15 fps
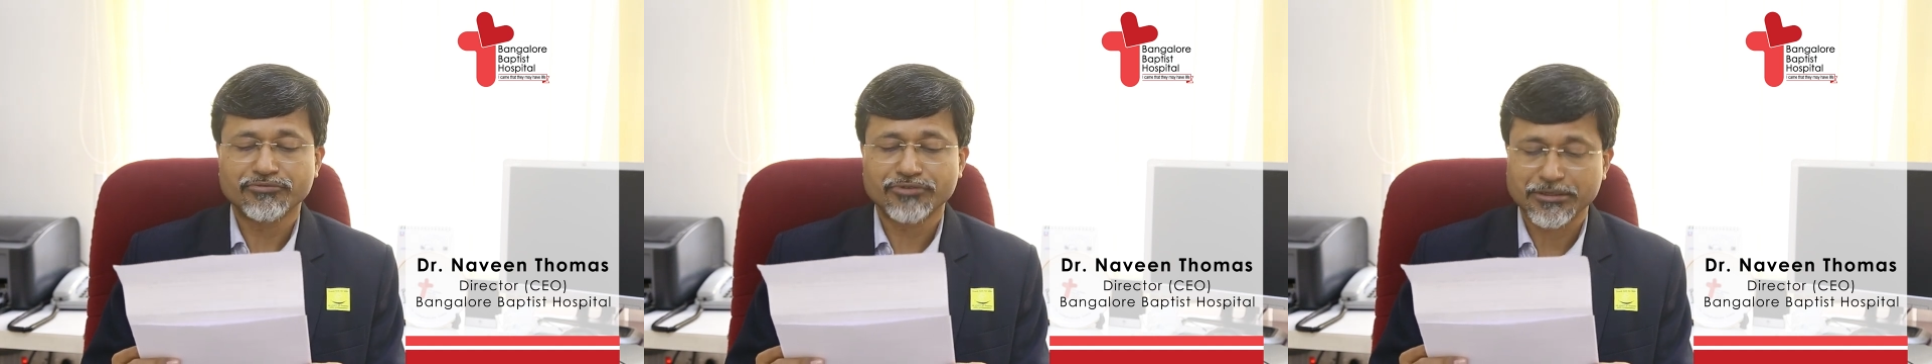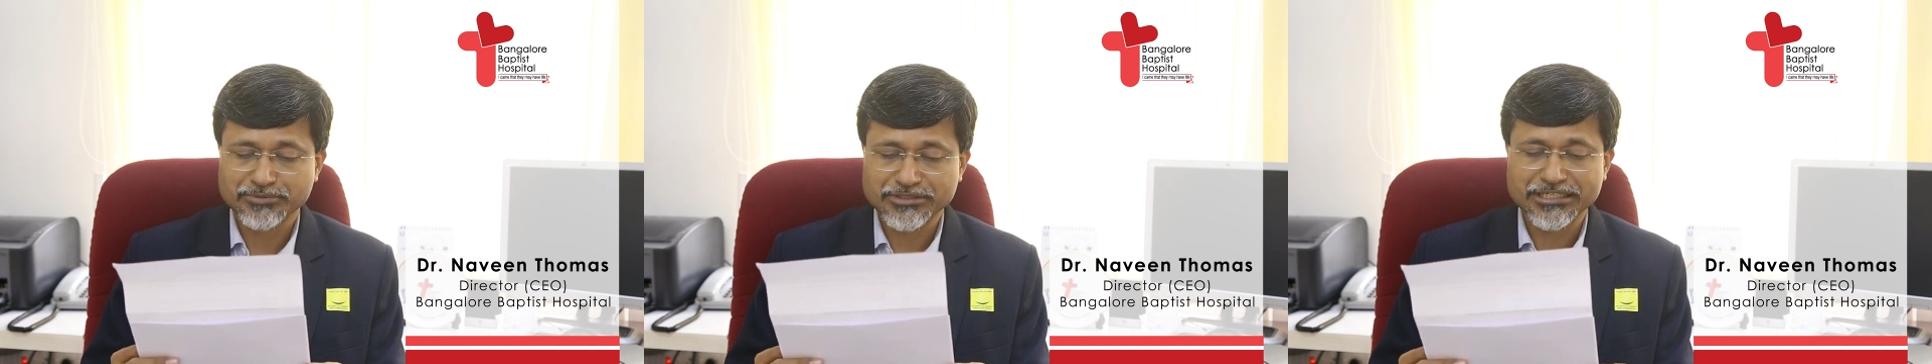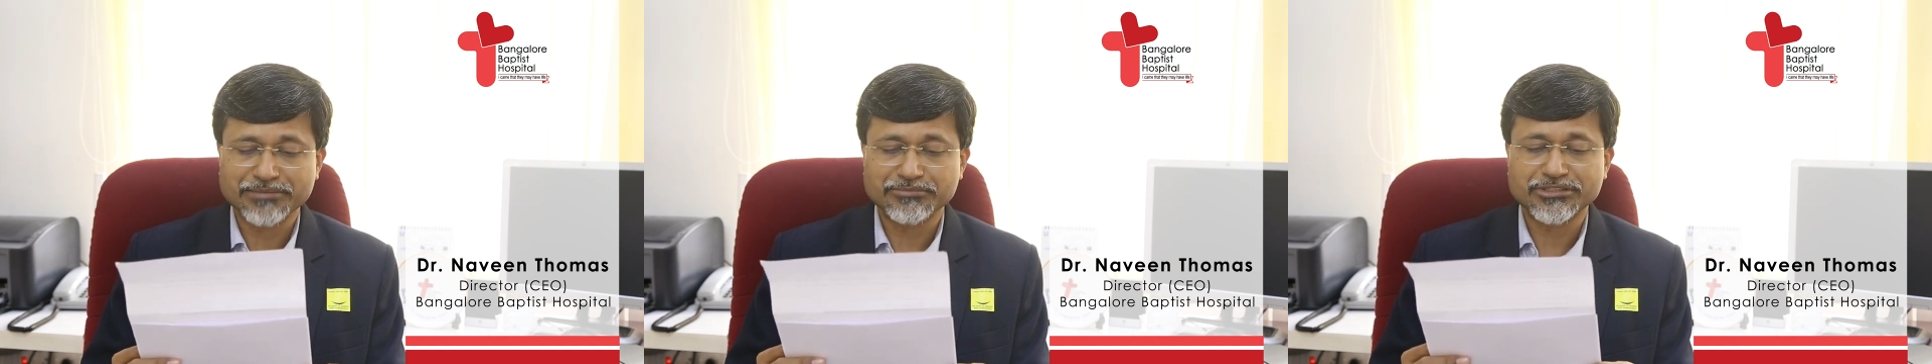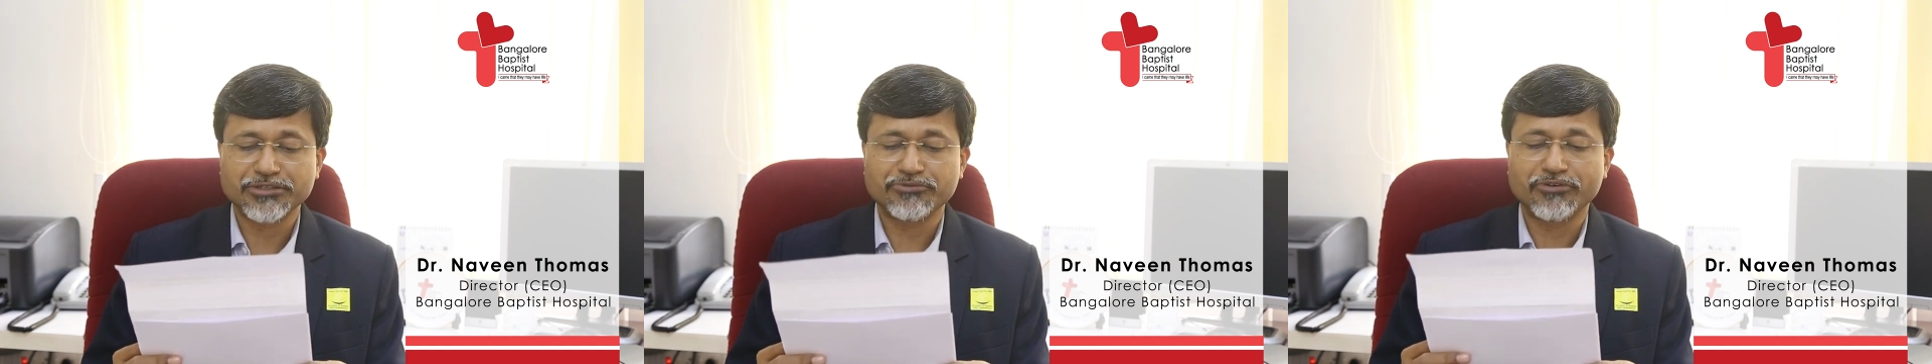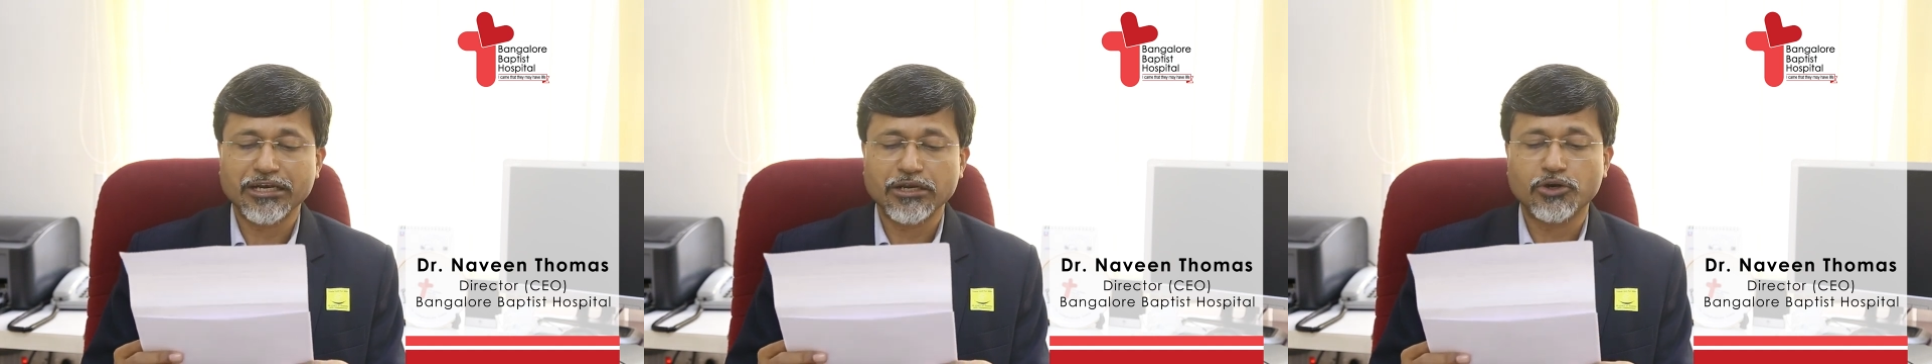from
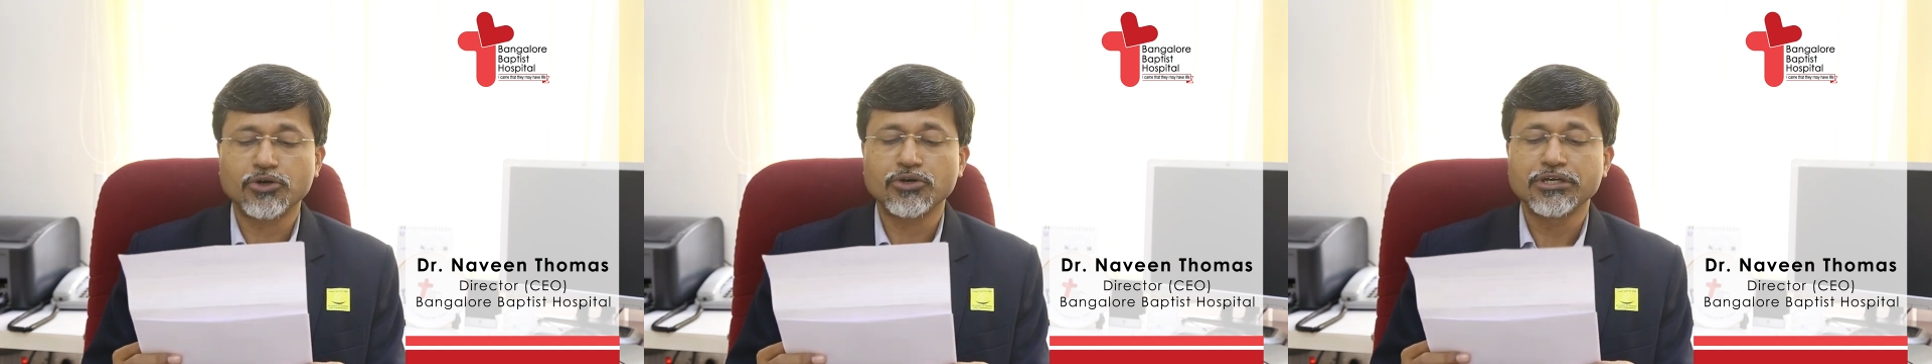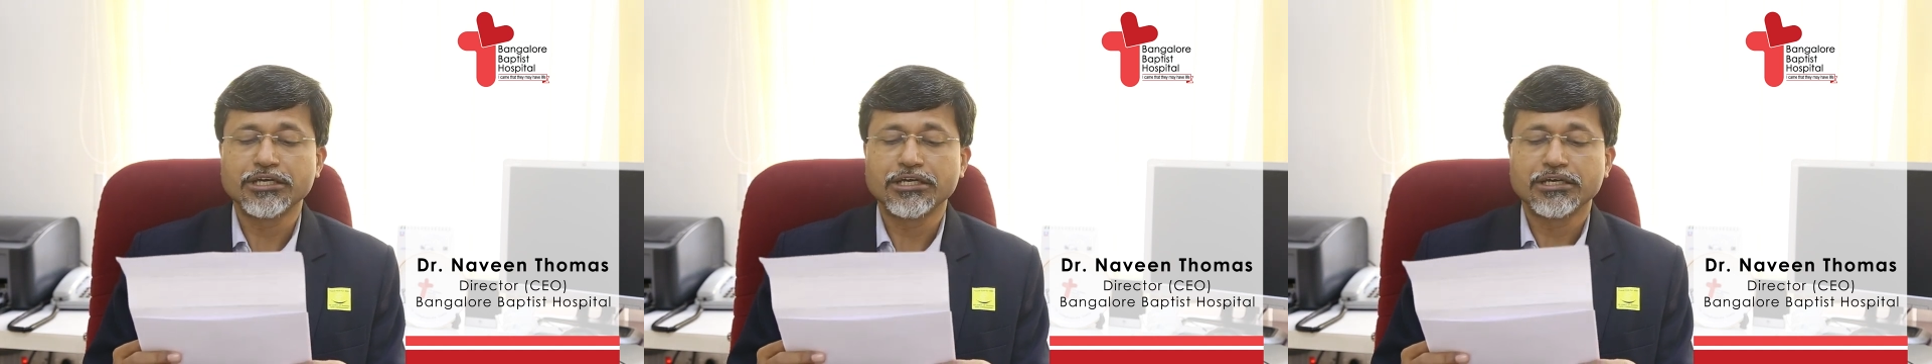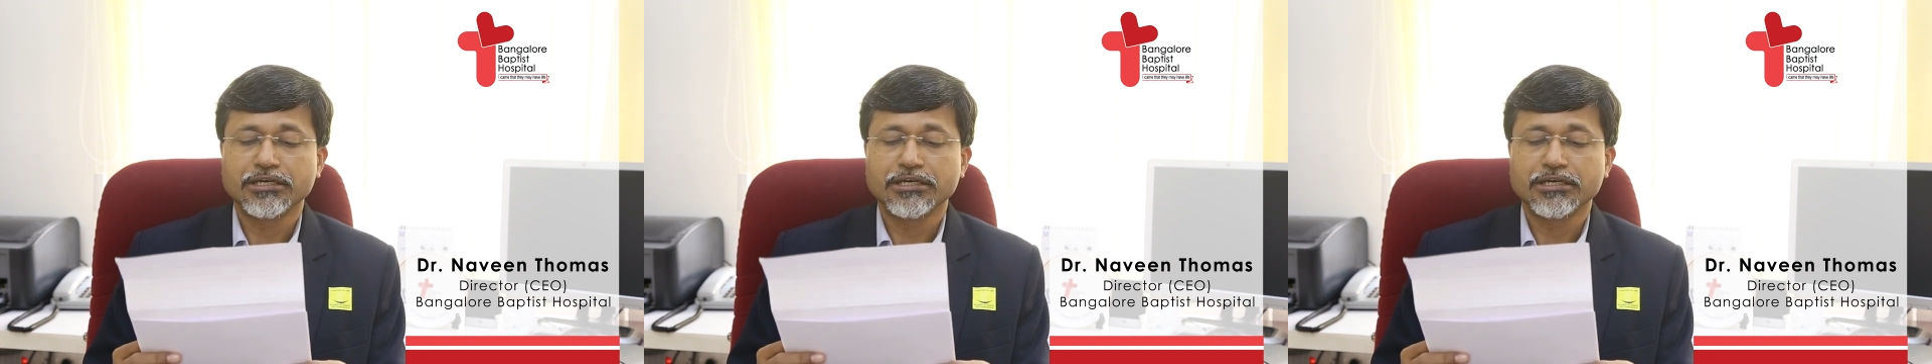CMC Vellore,